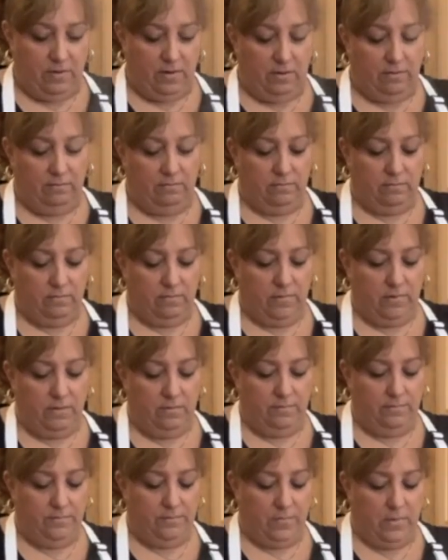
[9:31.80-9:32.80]
All right,
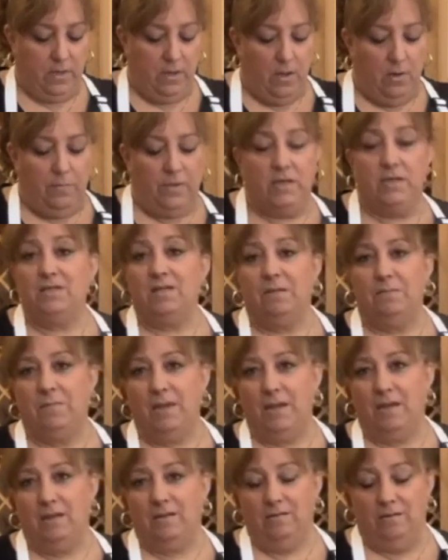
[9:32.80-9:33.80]
because
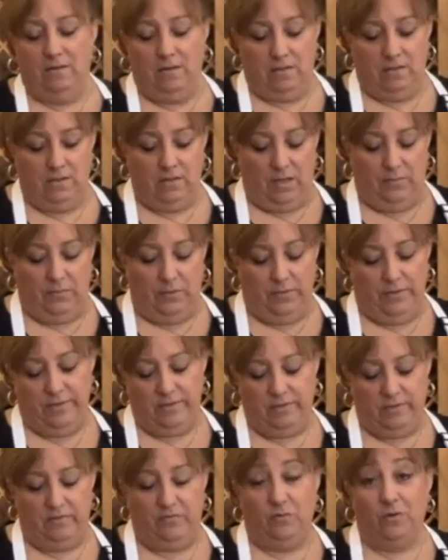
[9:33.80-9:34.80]
I'm making a double,
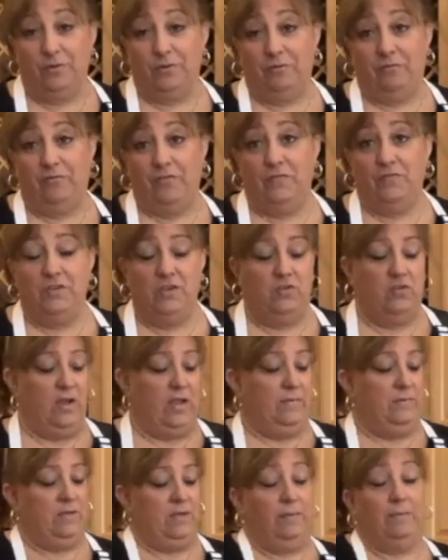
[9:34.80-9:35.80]
this is 450
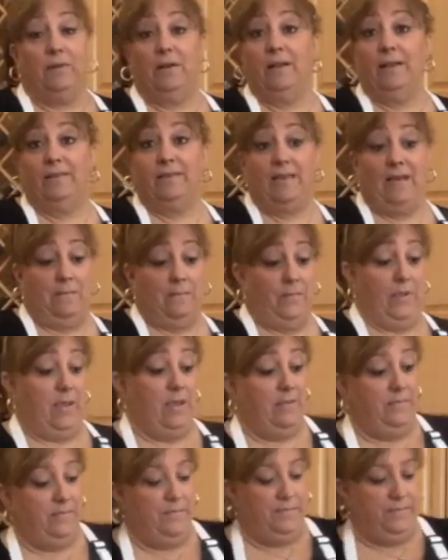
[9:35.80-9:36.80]
grams and I'm gonna let that
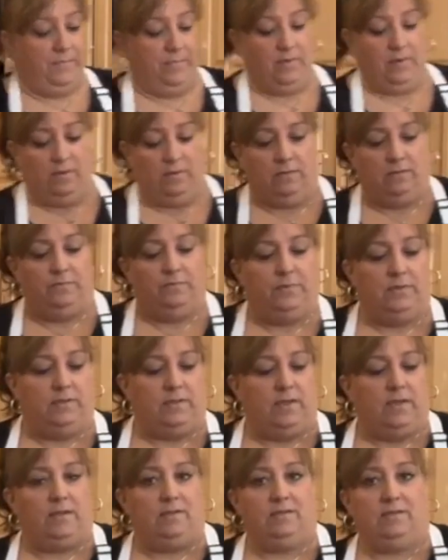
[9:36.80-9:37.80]
be.
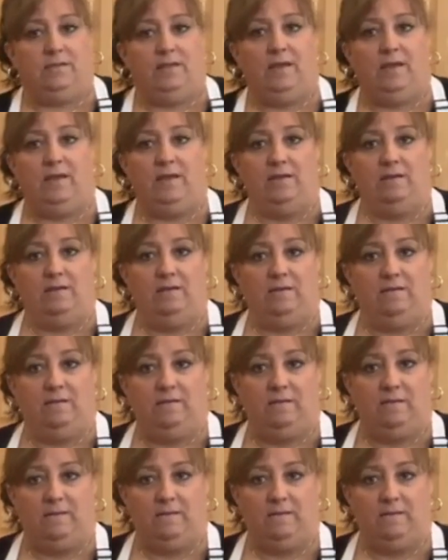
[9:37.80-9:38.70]
Put that aside.